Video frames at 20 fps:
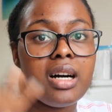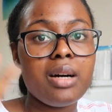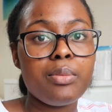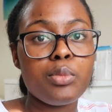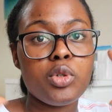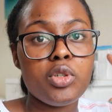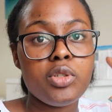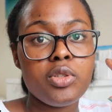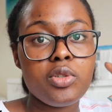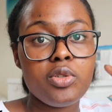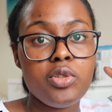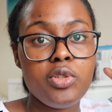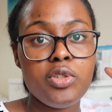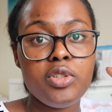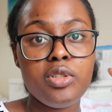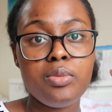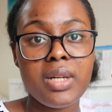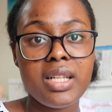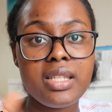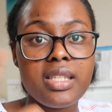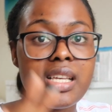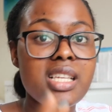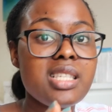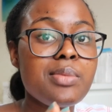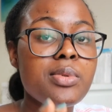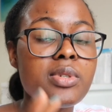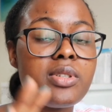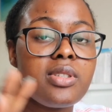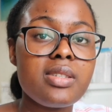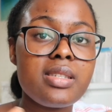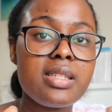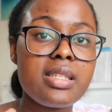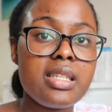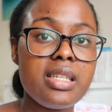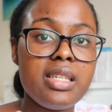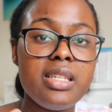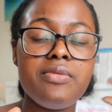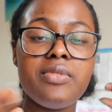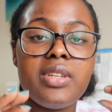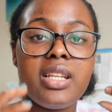I'm going to use my textbook to
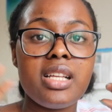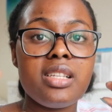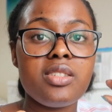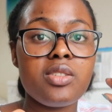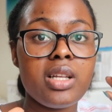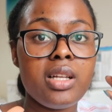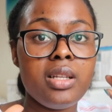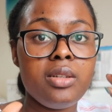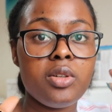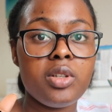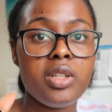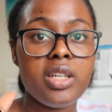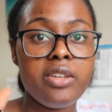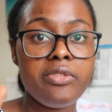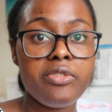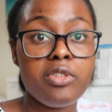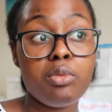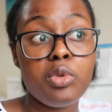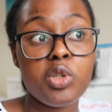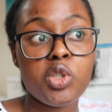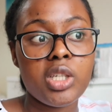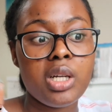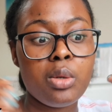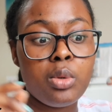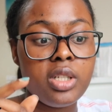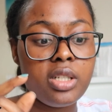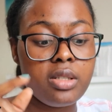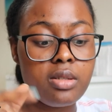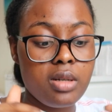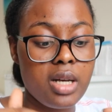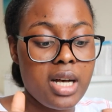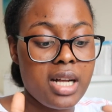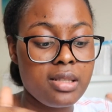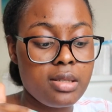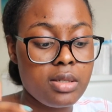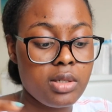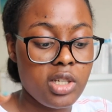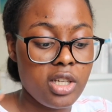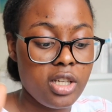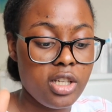see if there's any other information I wanted to add
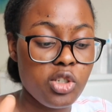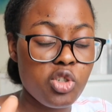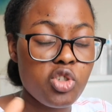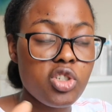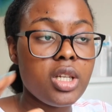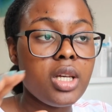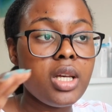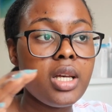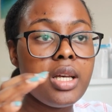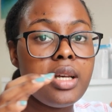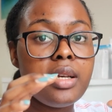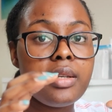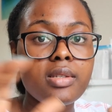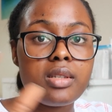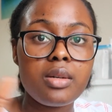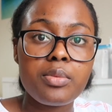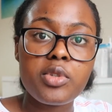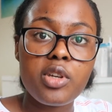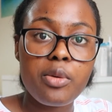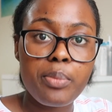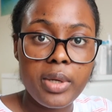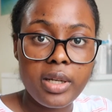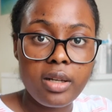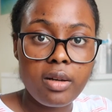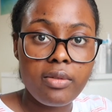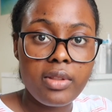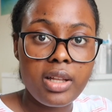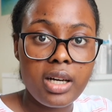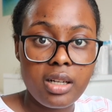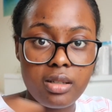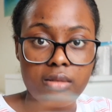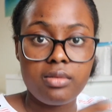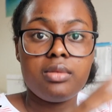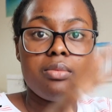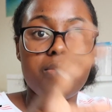to each subtopic on that